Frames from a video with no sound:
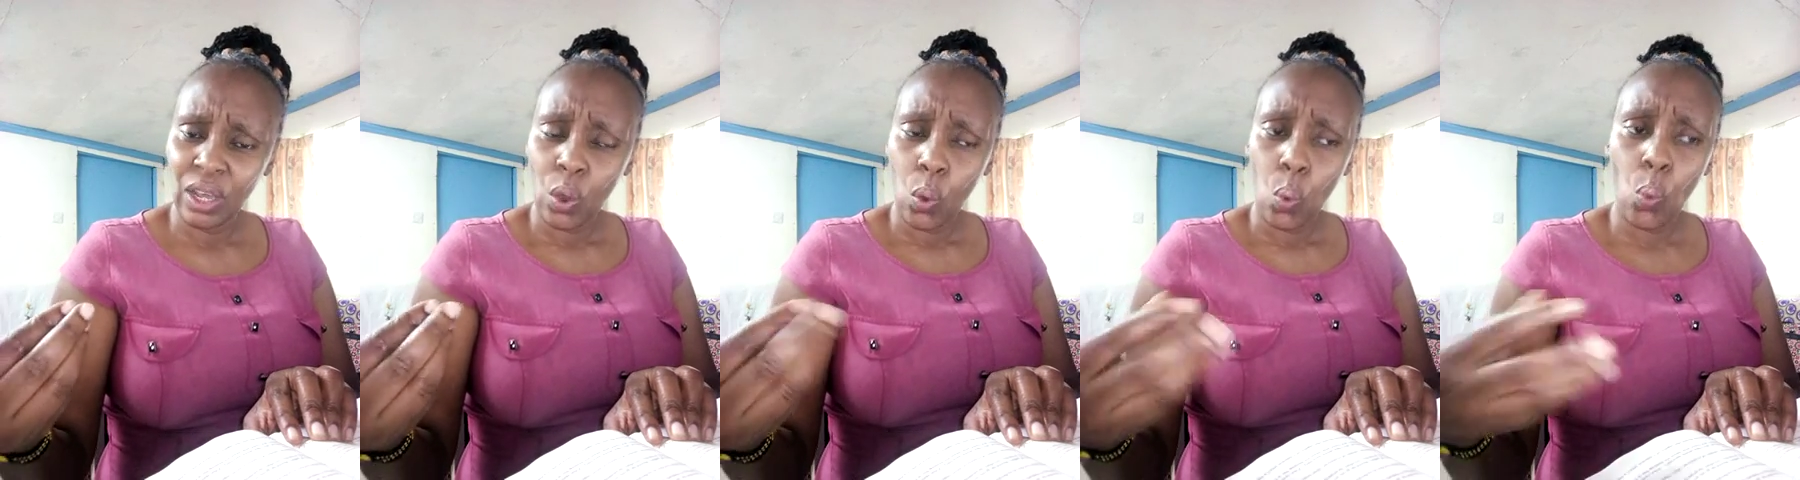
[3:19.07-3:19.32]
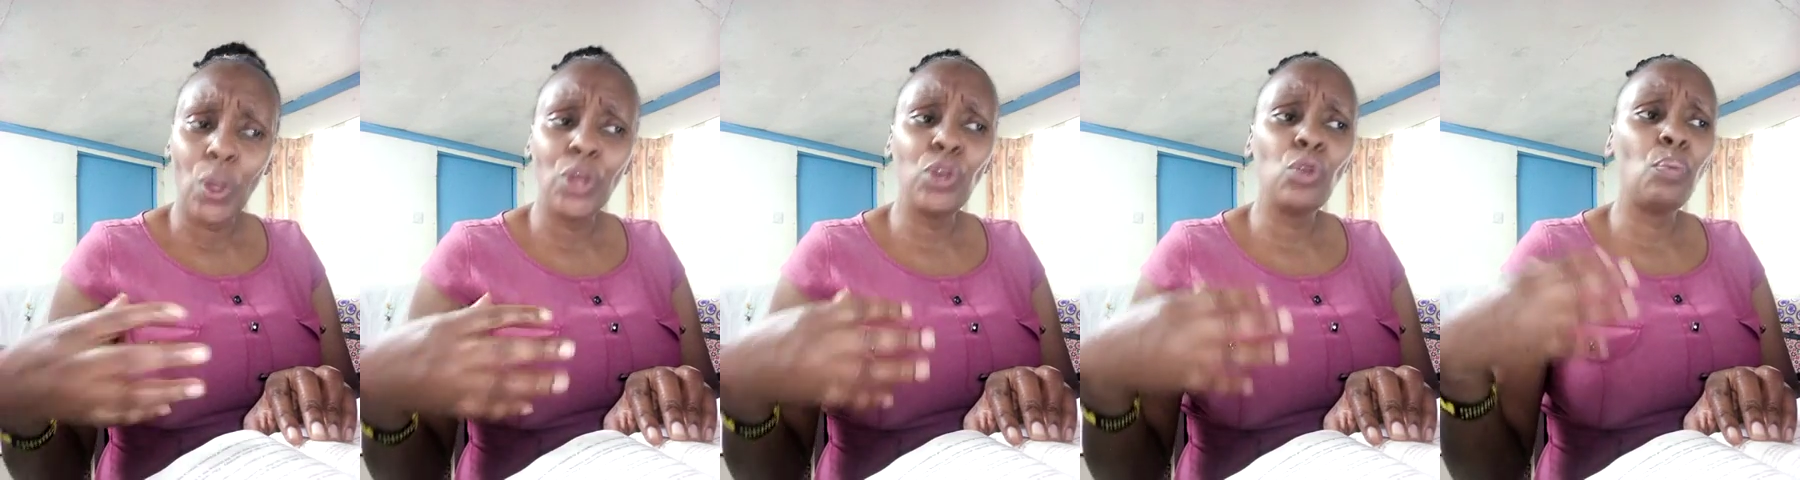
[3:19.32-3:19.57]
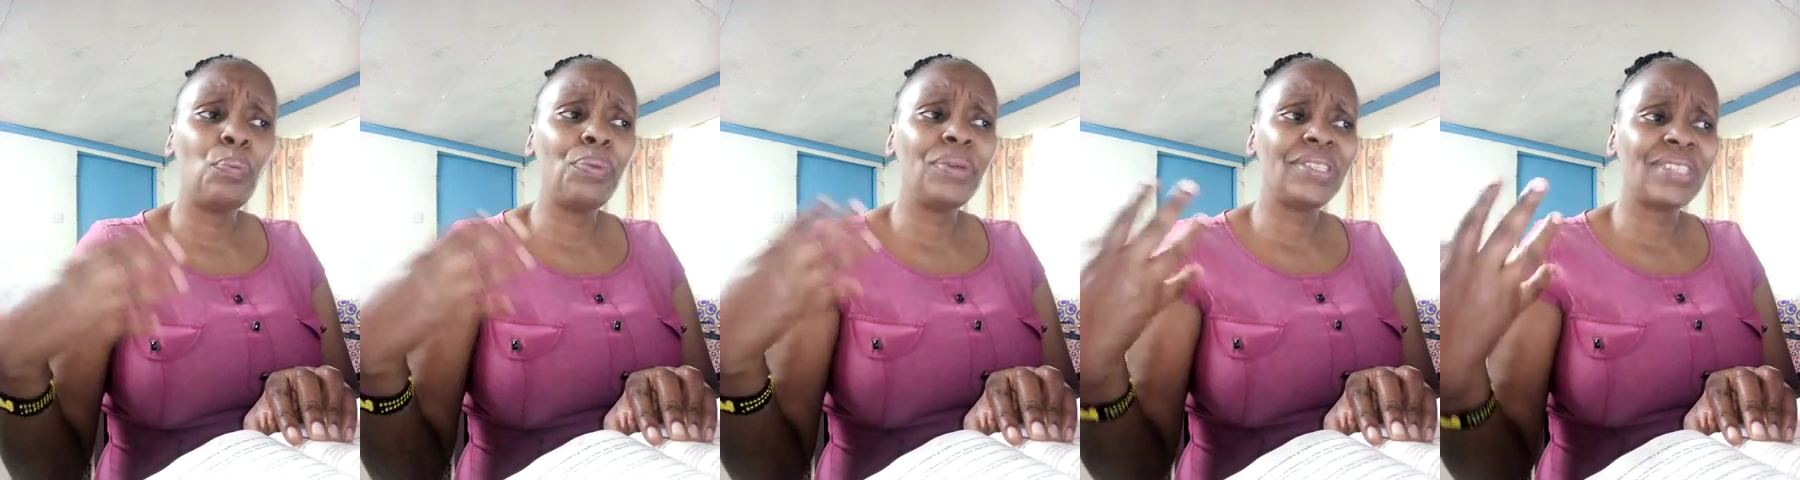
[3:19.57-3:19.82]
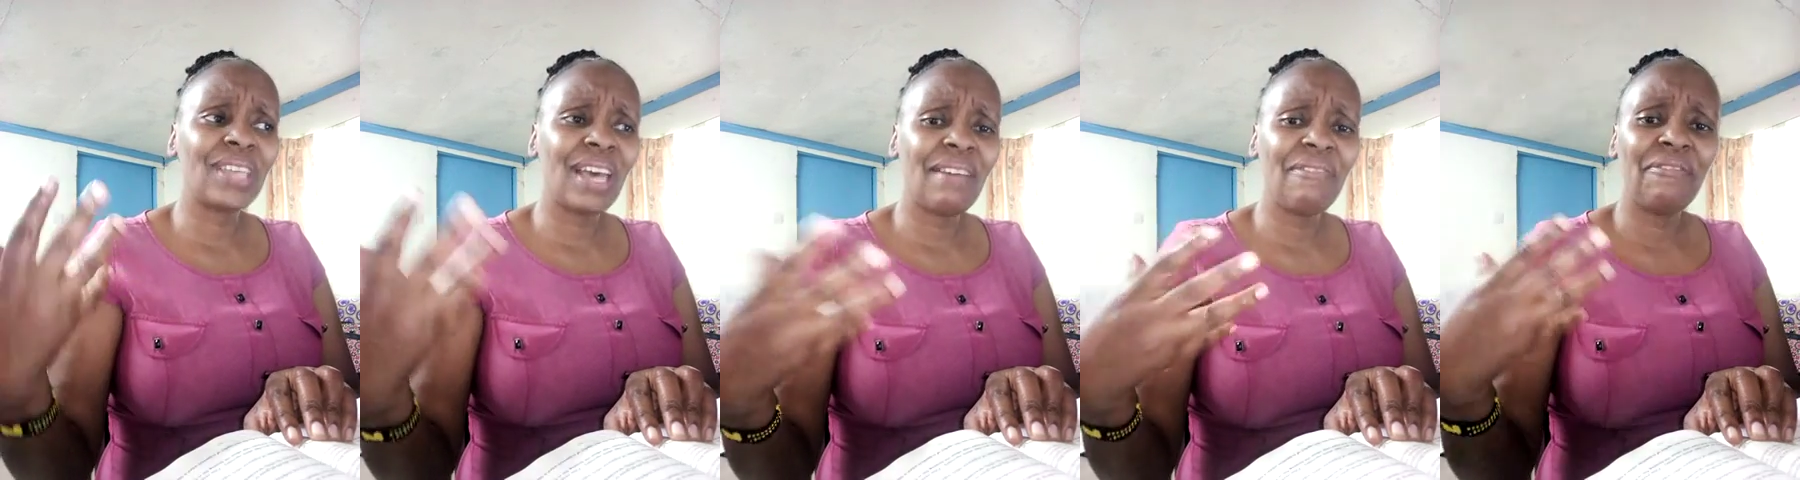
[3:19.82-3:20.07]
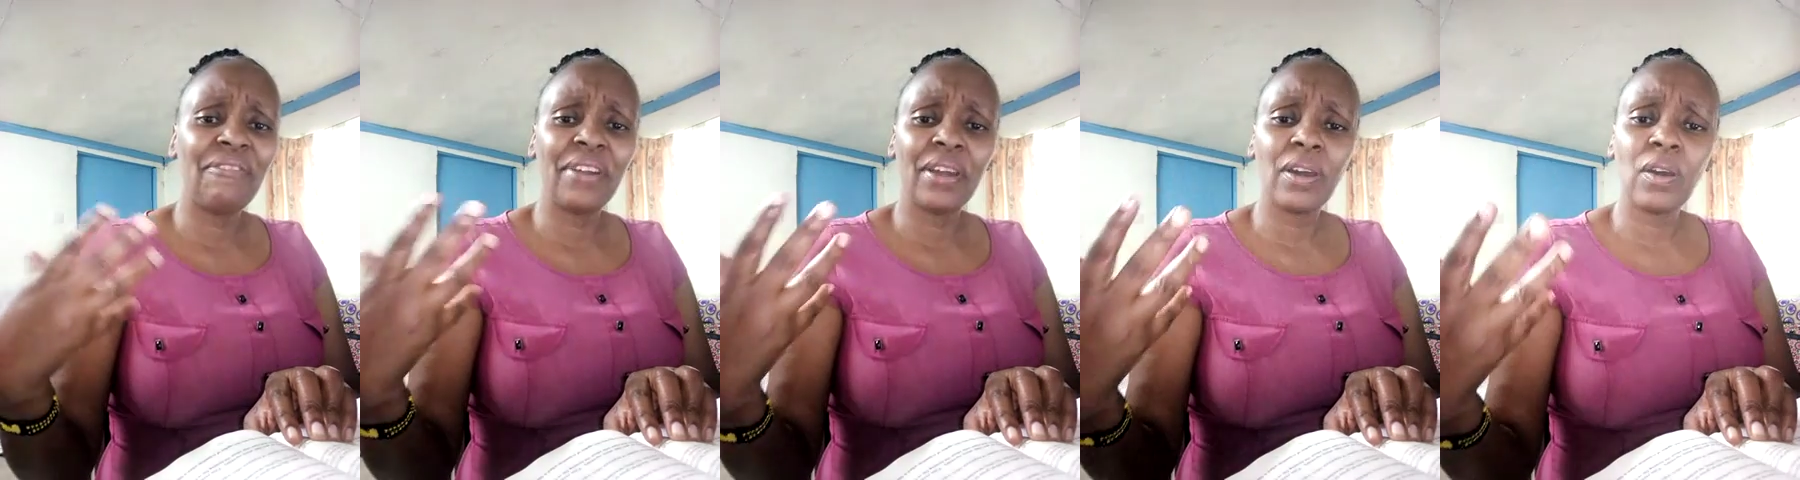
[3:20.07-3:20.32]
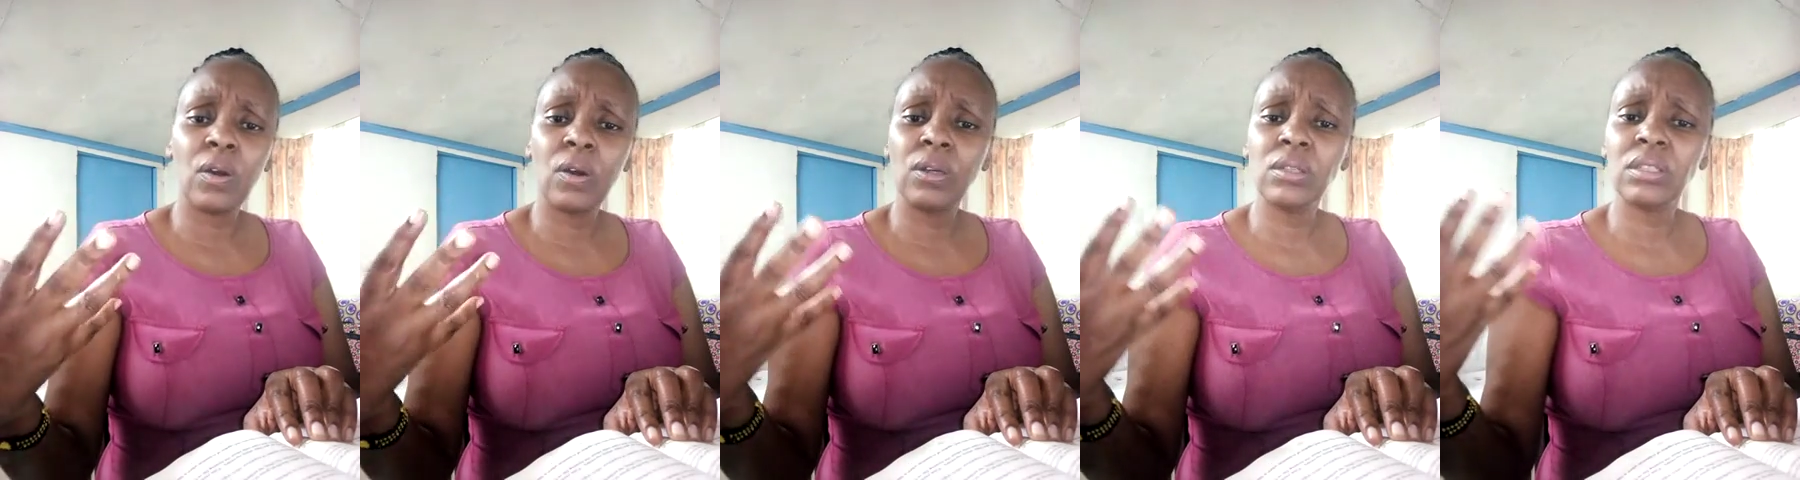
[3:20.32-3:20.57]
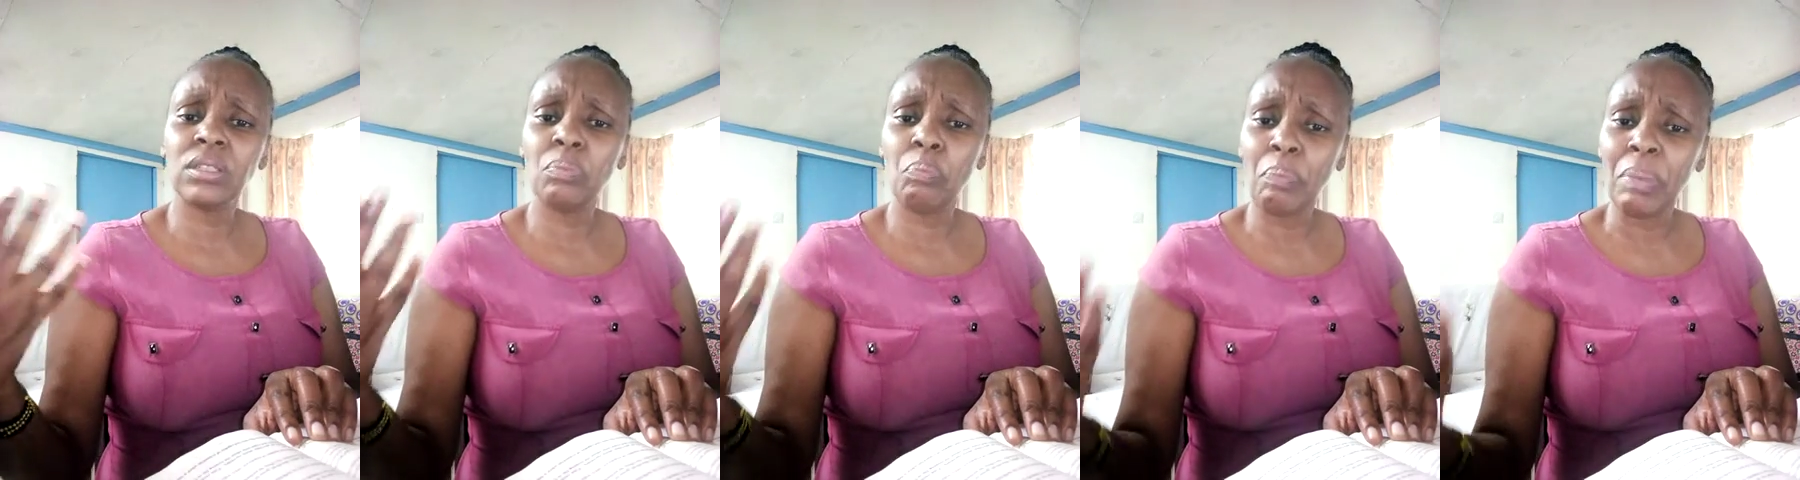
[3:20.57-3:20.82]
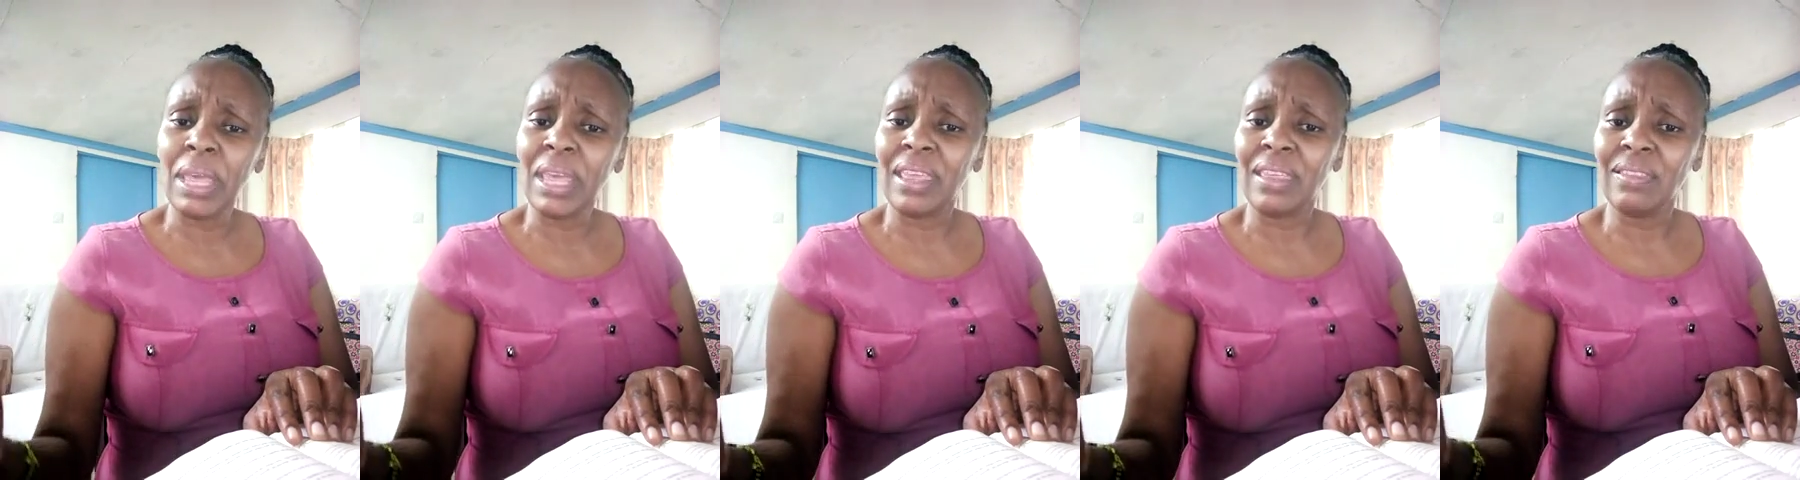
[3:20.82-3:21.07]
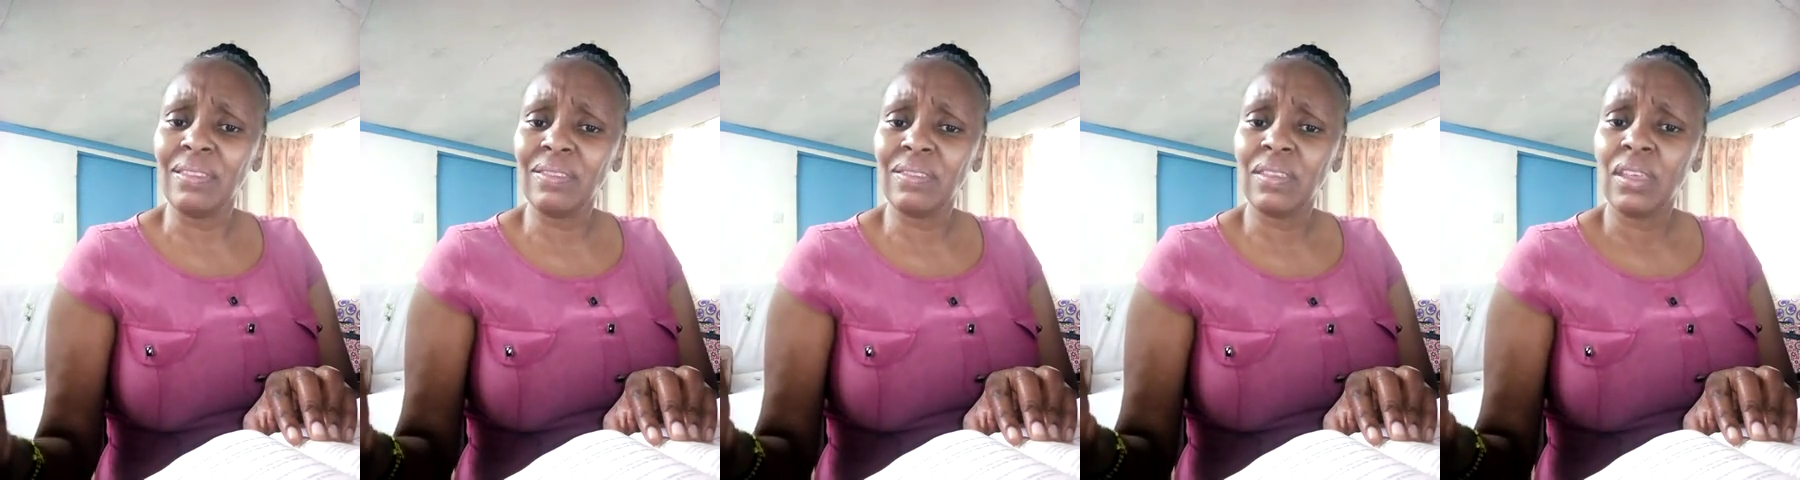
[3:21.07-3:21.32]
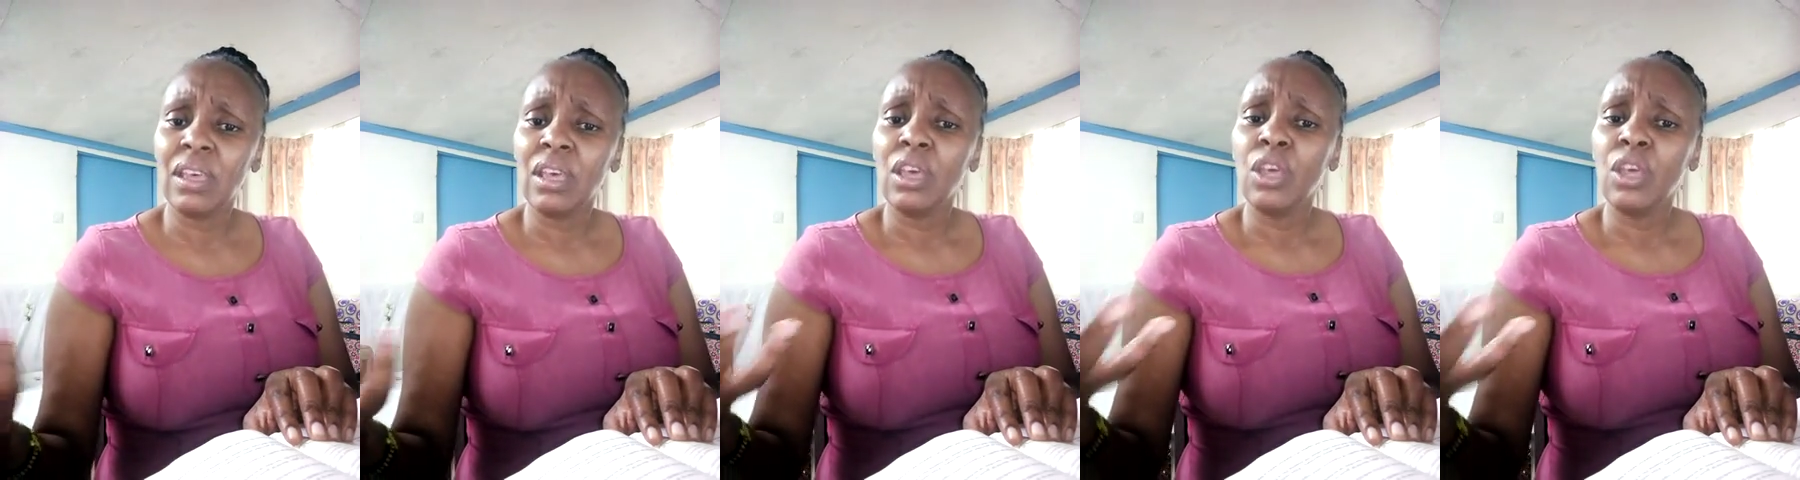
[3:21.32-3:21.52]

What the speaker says: When you preserve records means